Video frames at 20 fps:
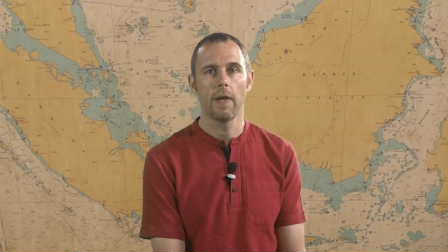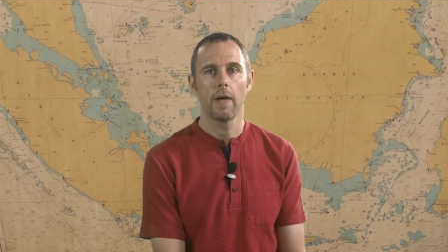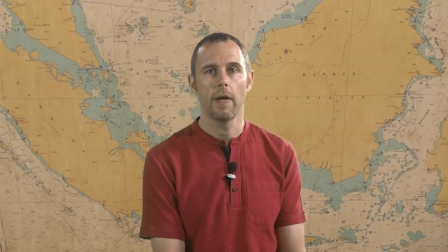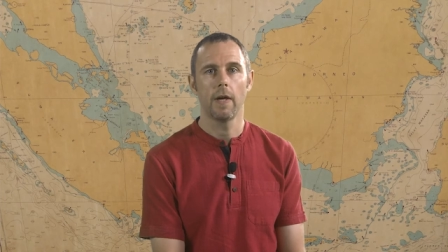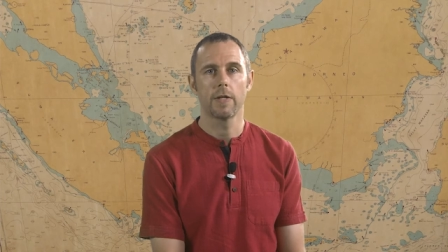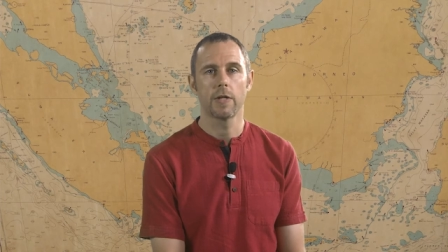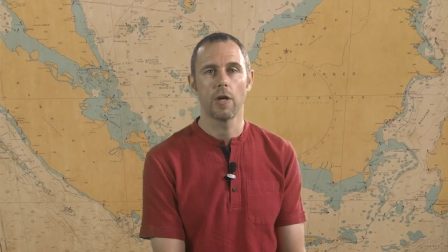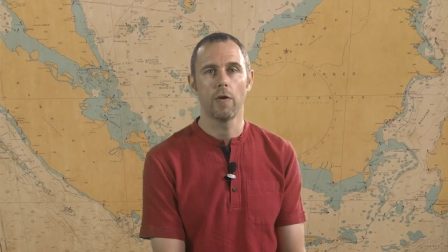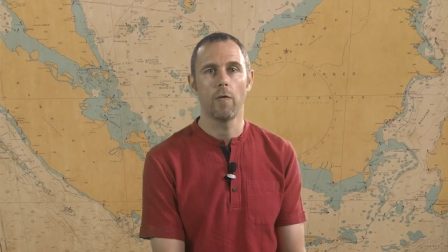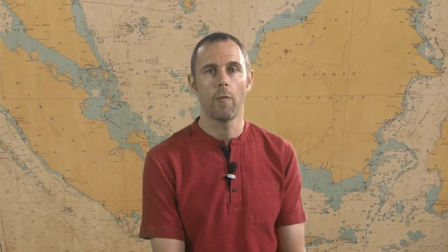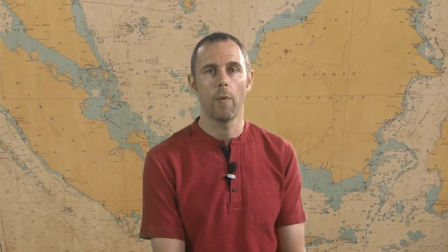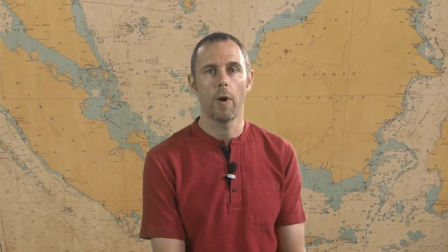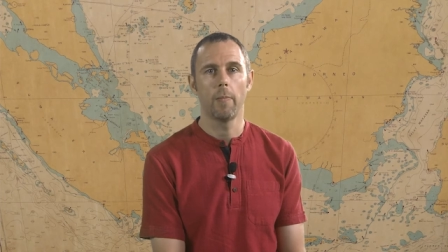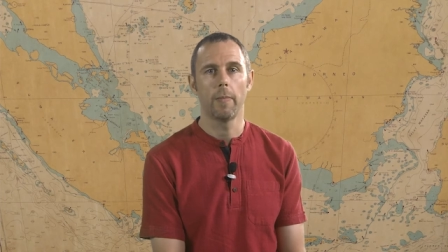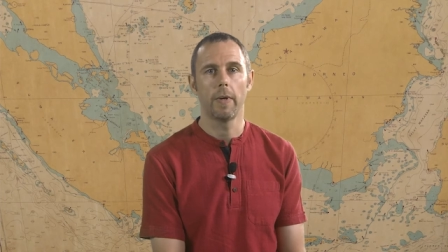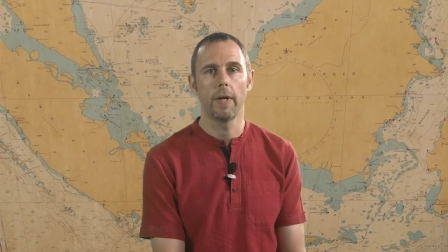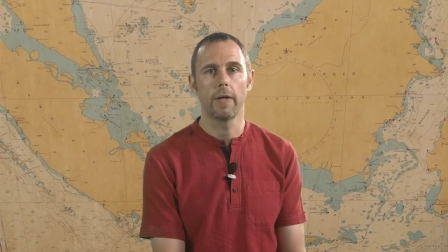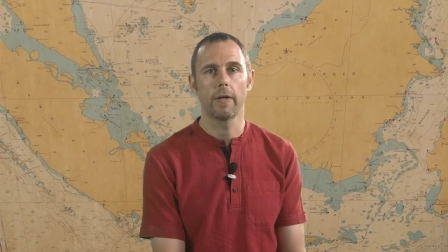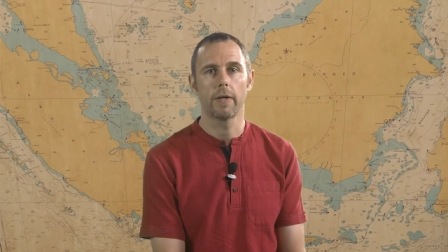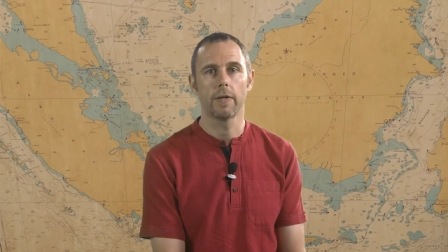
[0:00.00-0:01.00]
is
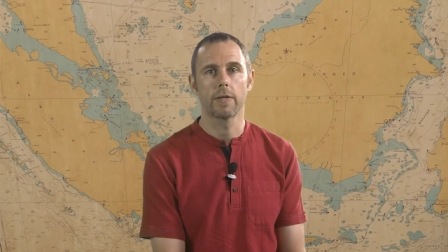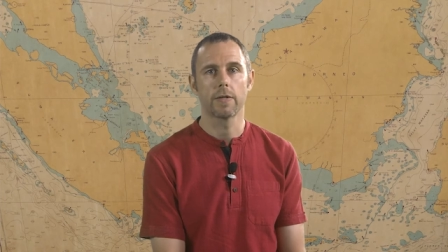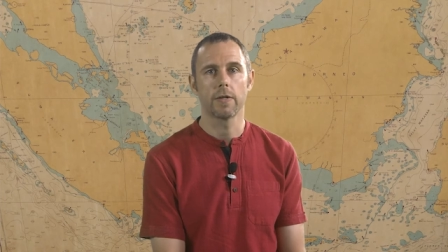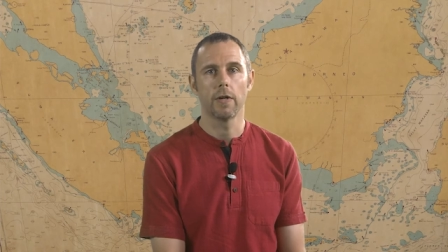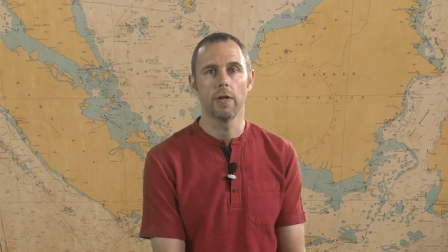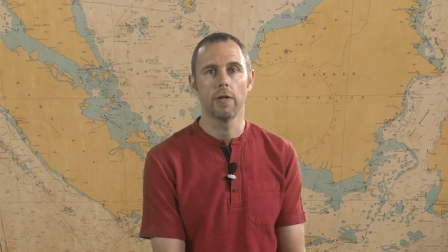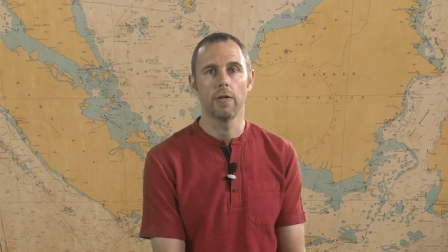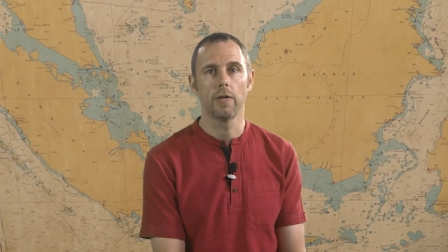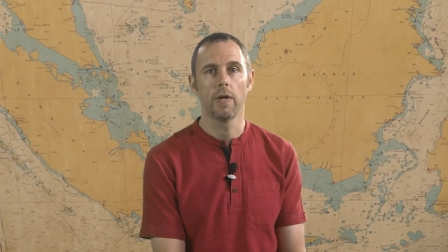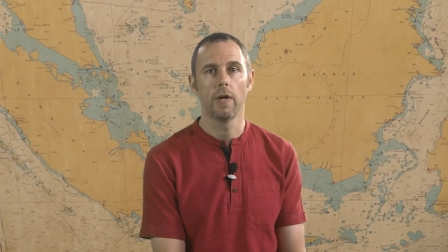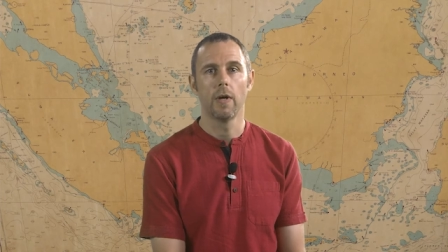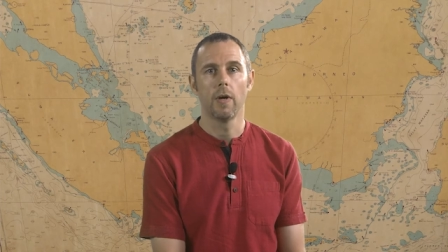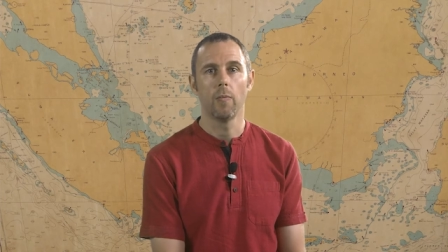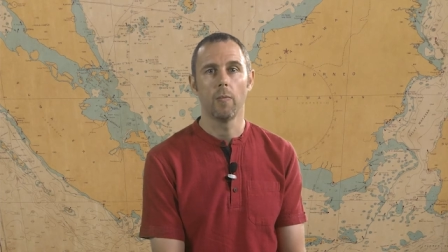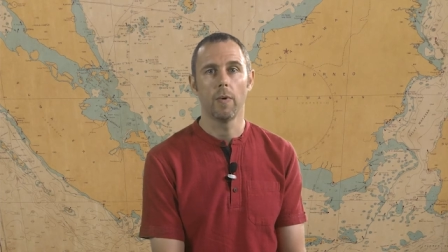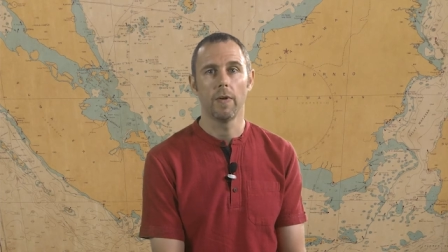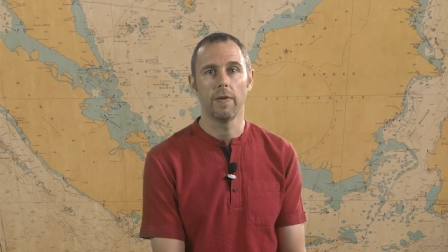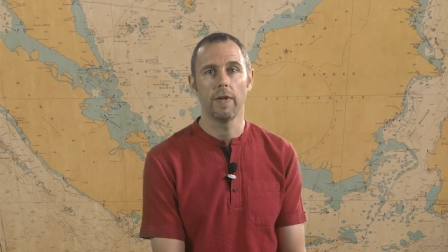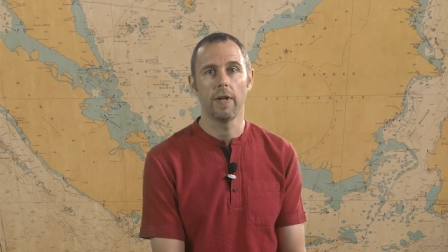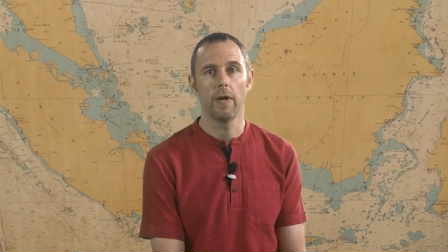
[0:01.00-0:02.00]
overwhelmingly concerned
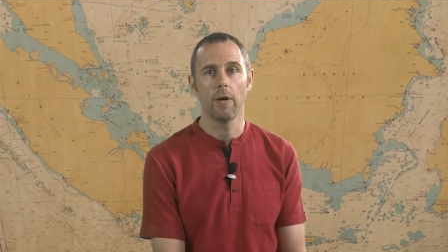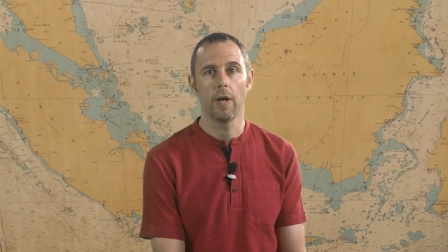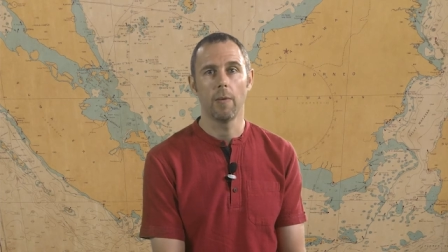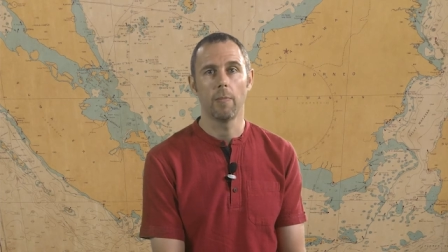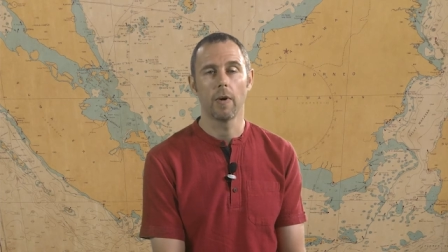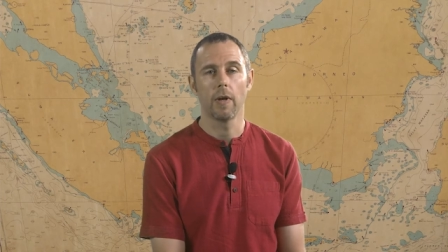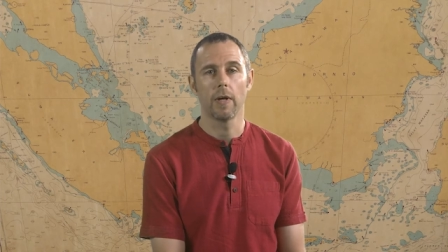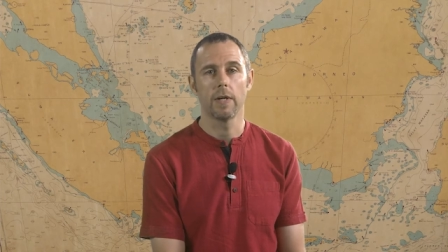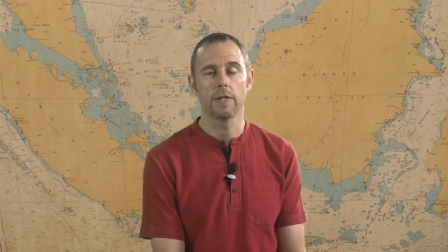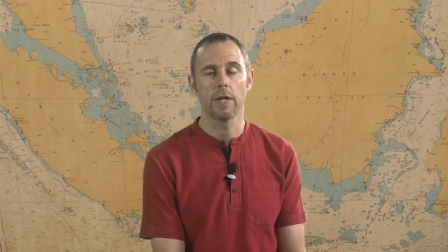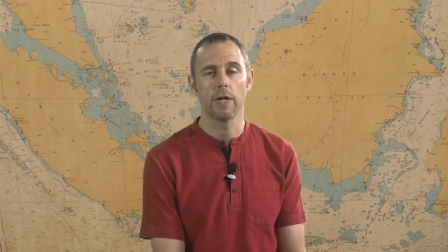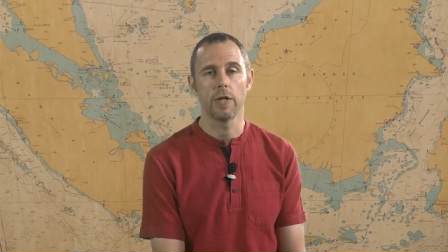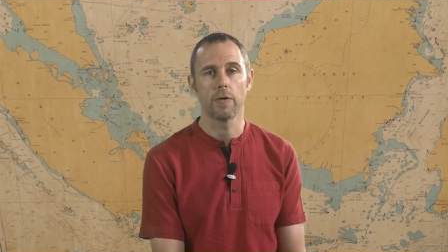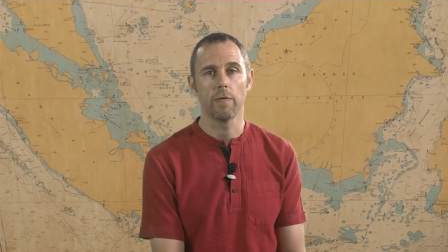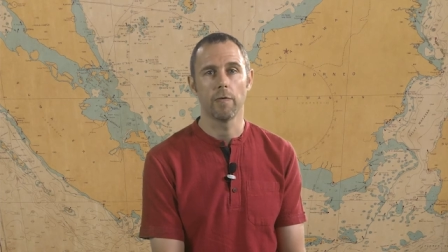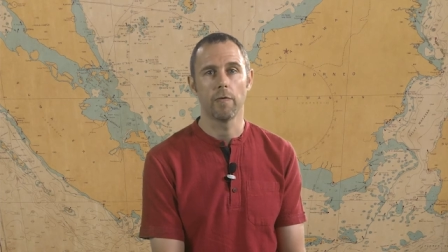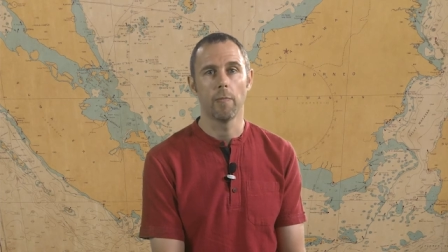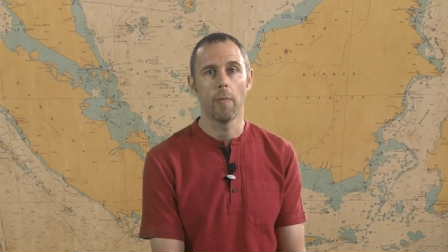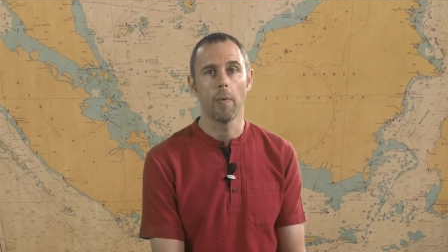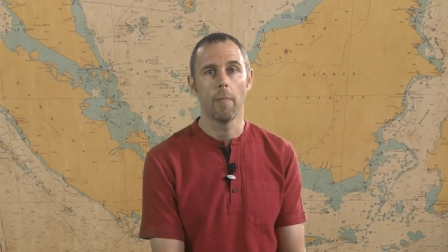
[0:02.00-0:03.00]
with
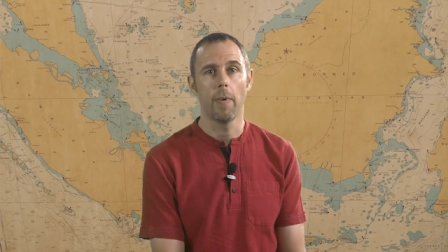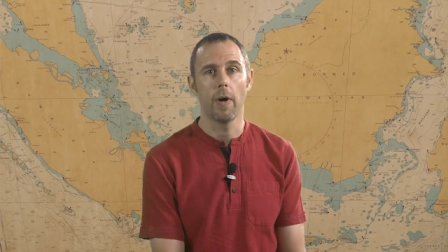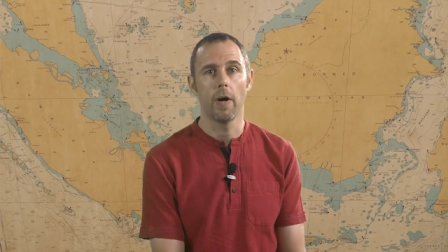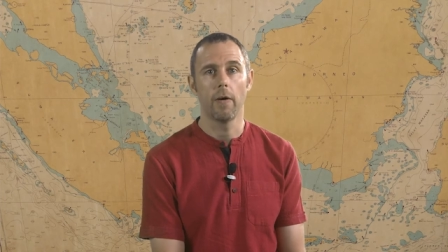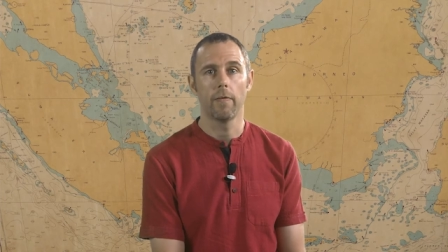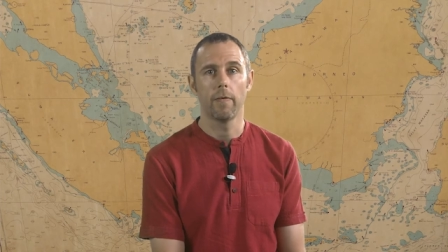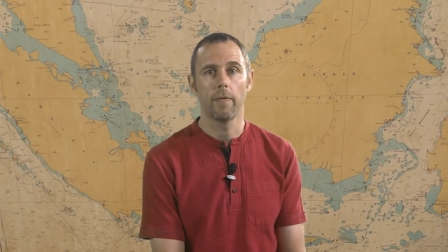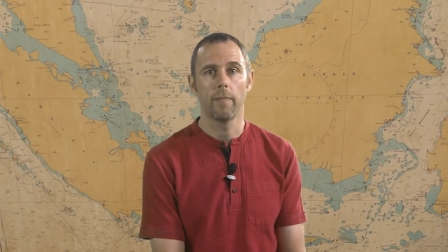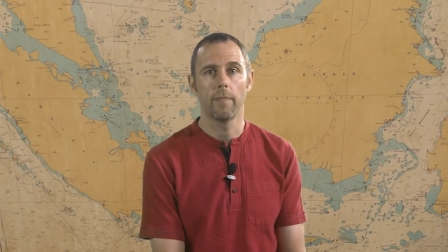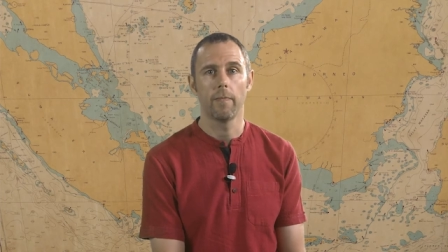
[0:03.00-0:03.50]
neoliberalization from above.